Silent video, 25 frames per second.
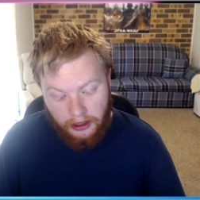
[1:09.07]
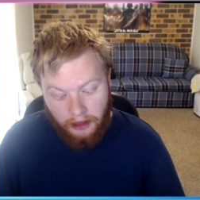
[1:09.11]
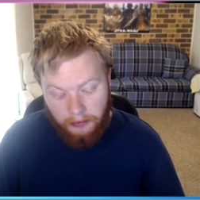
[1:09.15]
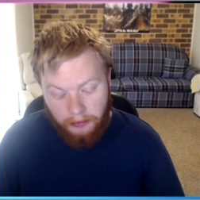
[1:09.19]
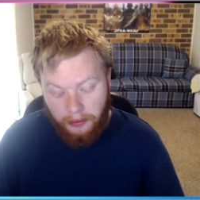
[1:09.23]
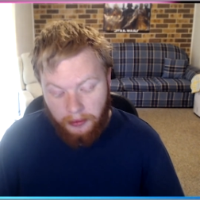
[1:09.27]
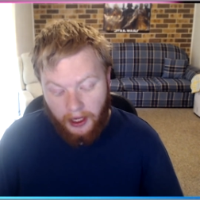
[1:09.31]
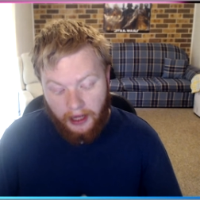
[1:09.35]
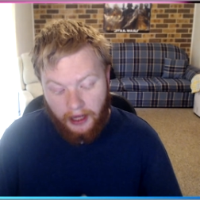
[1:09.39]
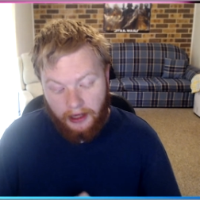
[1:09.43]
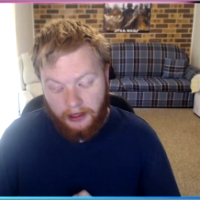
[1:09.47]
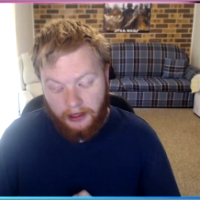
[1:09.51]

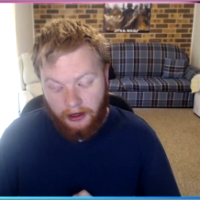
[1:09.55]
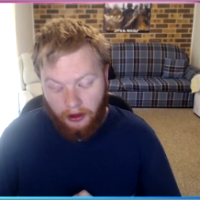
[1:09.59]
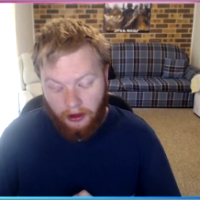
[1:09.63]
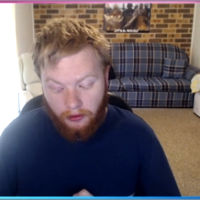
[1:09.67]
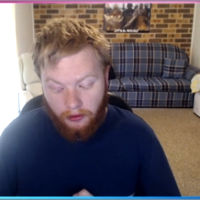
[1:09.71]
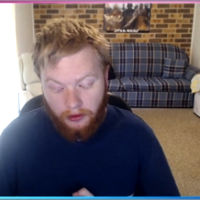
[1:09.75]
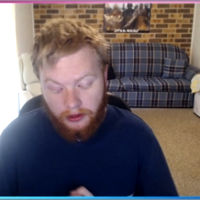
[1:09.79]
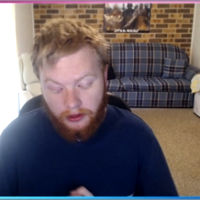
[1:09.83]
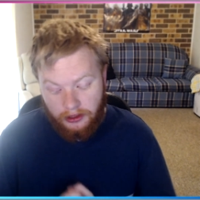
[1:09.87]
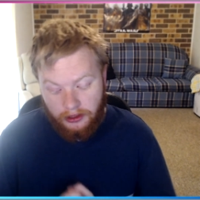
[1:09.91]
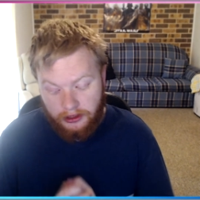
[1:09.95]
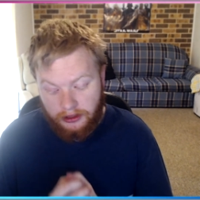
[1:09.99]
But I
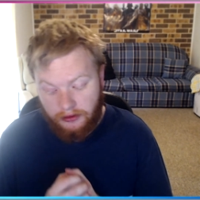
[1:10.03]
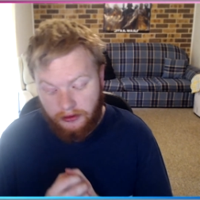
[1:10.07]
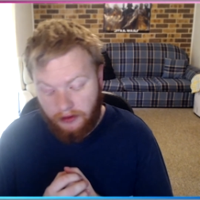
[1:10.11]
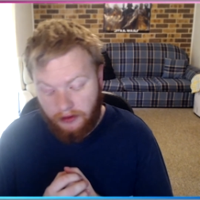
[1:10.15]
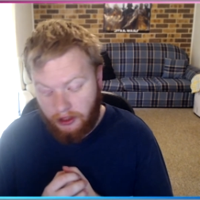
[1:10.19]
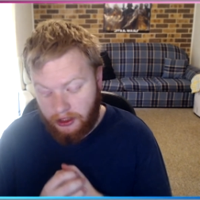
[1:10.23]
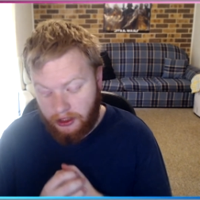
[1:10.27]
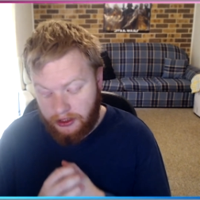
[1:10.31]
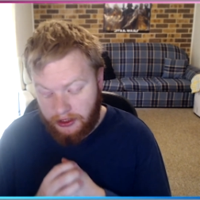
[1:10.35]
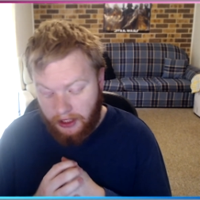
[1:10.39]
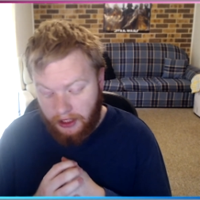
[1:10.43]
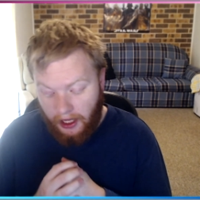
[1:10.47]
want to sort of
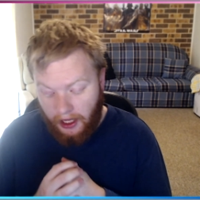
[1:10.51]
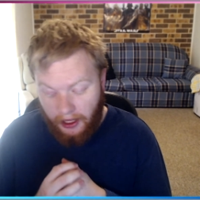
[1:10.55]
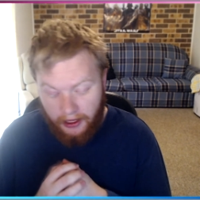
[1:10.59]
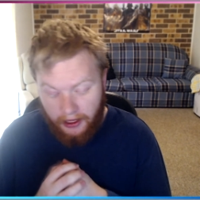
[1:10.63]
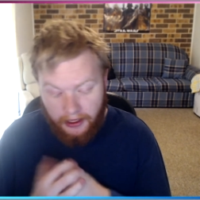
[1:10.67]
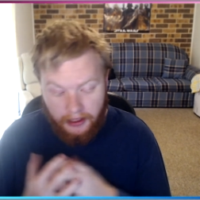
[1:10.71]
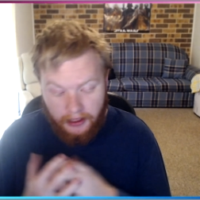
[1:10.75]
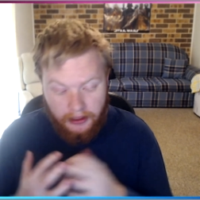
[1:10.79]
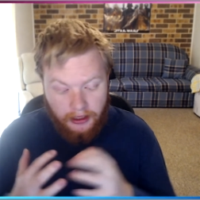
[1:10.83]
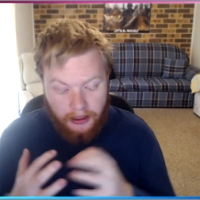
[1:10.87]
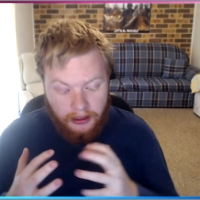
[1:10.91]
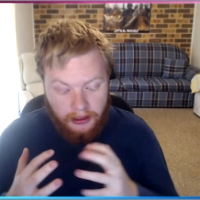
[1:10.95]
say,
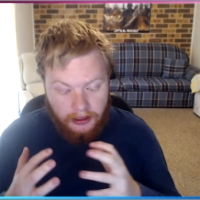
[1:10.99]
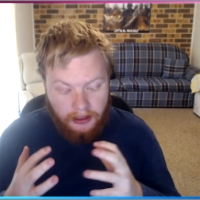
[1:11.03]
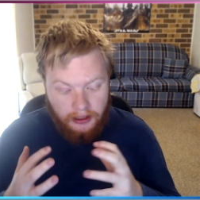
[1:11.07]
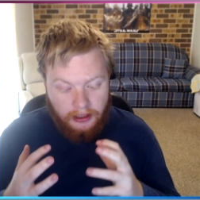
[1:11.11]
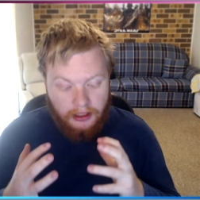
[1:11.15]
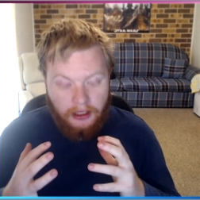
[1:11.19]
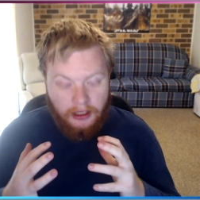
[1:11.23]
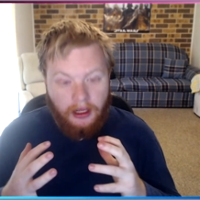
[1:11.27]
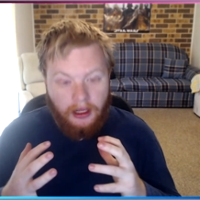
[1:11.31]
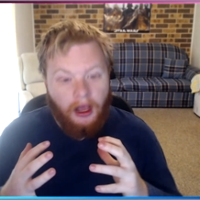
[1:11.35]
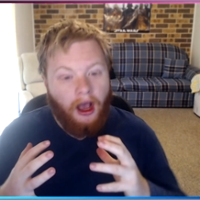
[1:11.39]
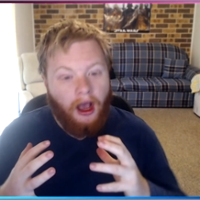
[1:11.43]

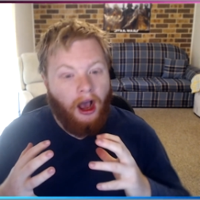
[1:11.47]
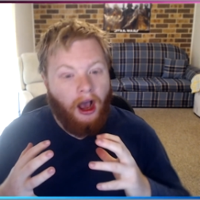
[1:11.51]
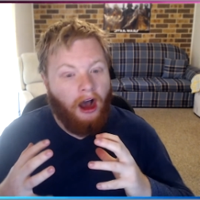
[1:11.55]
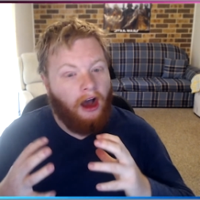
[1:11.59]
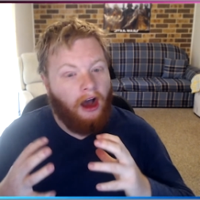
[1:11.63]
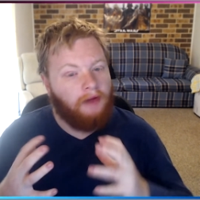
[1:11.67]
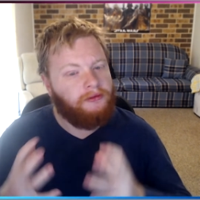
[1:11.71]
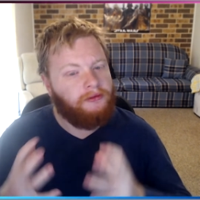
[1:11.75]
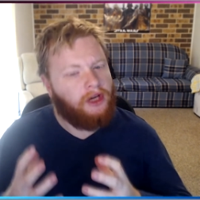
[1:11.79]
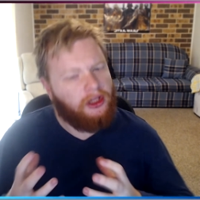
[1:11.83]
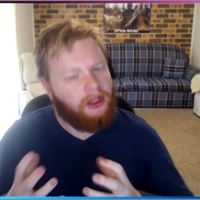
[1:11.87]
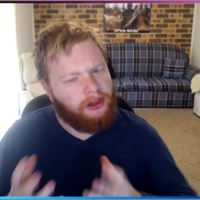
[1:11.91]

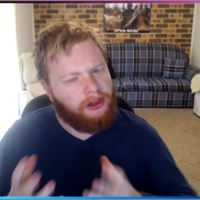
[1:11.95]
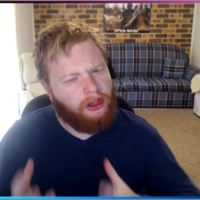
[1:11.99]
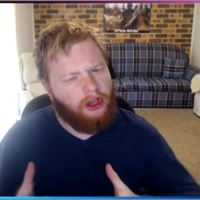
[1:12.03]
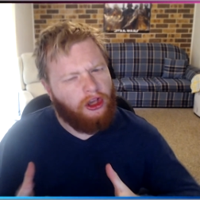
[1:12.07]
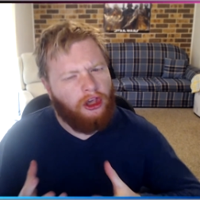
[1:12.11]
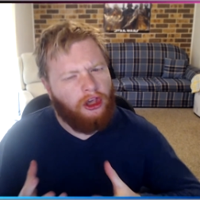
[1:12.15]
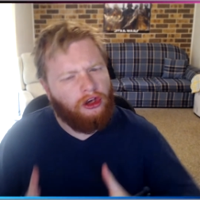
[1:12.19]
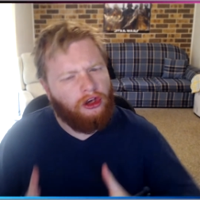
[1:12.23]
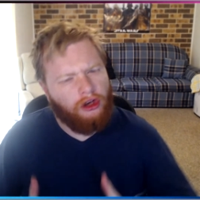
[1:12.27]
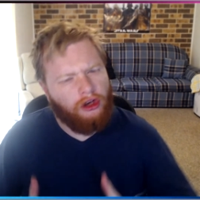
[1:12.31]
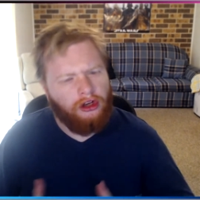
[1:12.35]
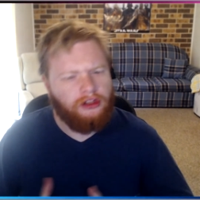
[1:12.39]
I'm not the
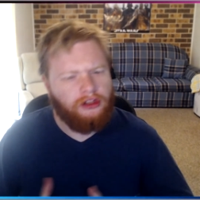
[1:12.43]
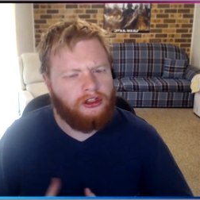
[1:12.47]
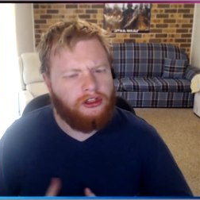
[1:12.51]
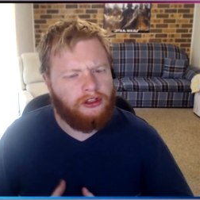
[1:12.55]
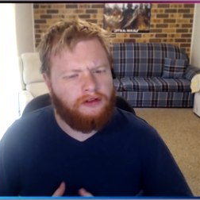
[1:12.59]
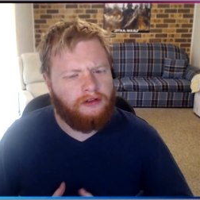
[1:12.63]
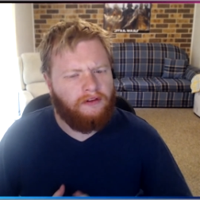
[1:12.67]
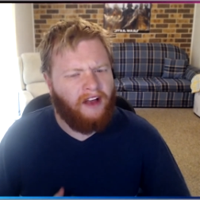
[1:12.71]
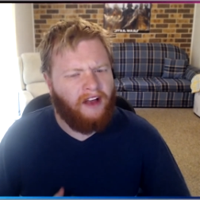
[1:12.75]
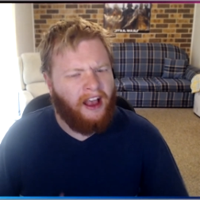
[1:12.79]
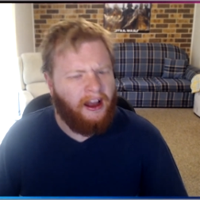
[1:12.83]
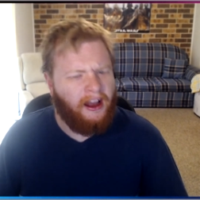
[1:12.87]
hugest
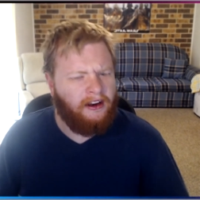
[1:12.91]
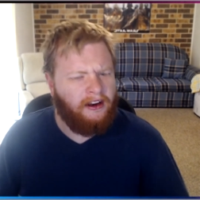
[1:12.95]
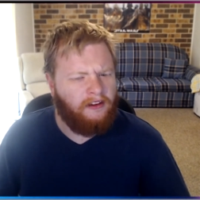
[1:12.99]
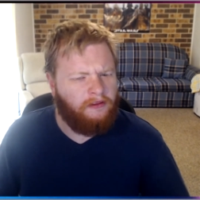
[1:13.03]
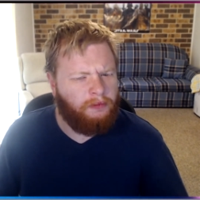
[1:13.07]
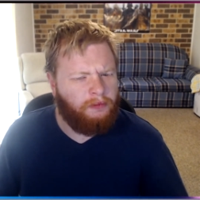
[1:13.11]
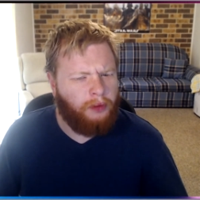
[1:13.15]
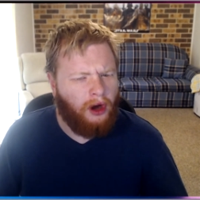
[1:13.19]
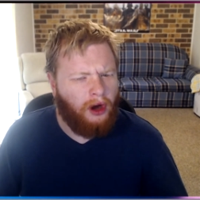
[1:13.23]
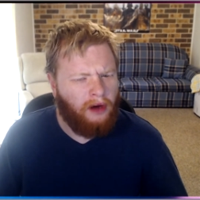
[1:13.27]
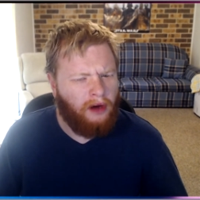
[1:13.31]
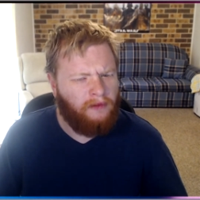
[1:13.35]
fan of
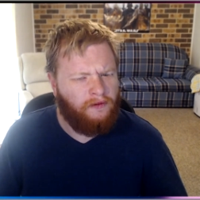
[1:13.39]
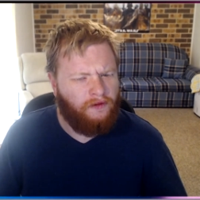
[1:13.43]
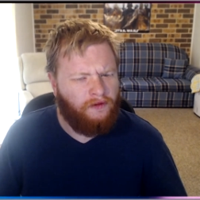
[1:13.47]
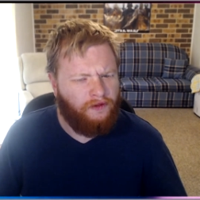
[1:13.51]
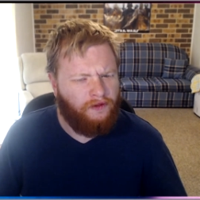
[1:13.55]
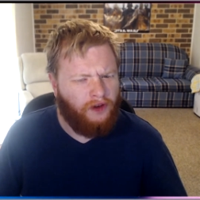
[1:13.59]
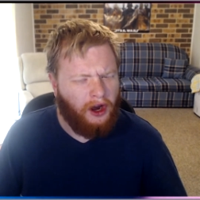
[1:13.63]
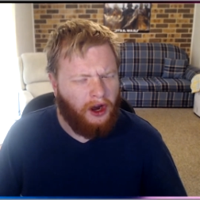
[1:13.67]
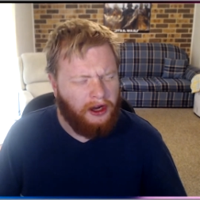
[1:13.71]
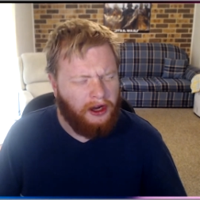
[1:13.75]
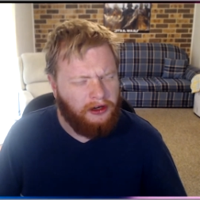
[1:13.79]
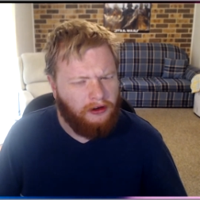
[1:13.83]
pop
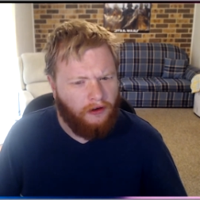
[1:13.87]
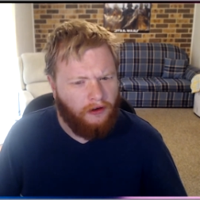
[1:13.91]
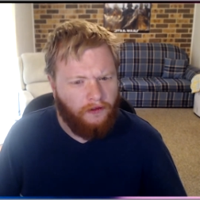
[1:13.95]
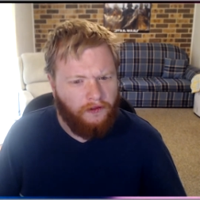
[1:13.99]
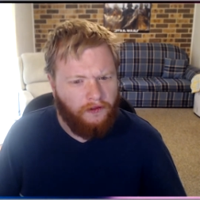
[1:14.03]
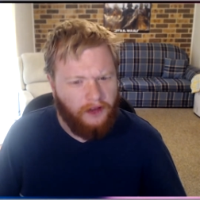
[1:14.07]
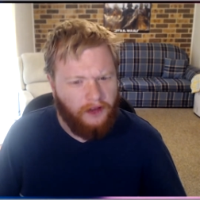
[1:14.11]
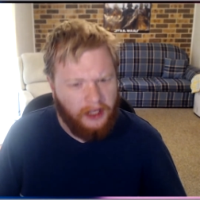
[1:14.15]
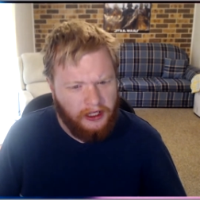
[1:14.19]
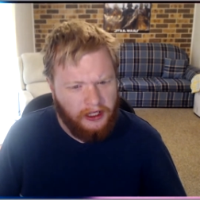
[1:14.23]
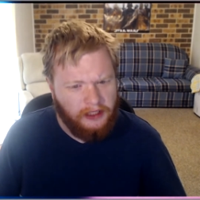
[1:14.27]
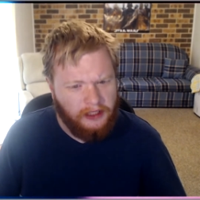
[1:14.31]
vinyl
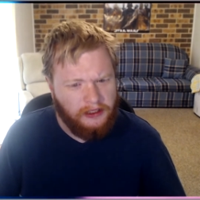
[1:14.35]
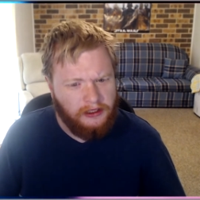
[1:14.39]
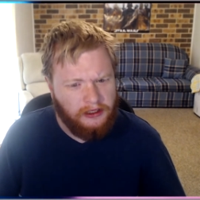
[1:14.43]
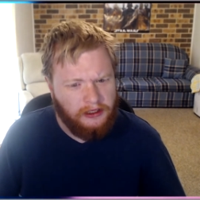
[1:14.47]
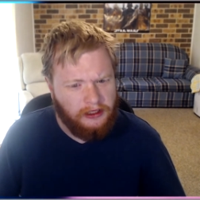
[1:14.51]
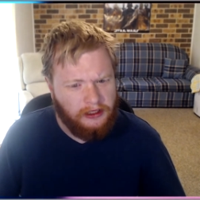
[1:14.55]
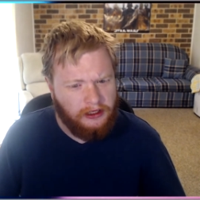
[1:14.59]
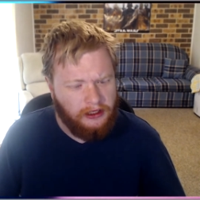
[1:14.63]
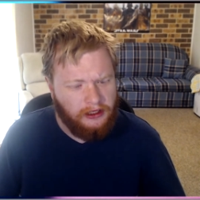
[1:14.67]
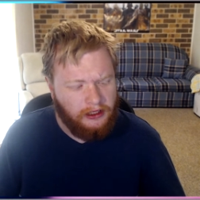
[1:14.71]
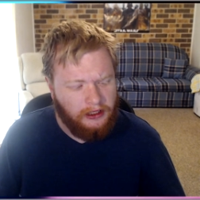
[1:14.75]
figures.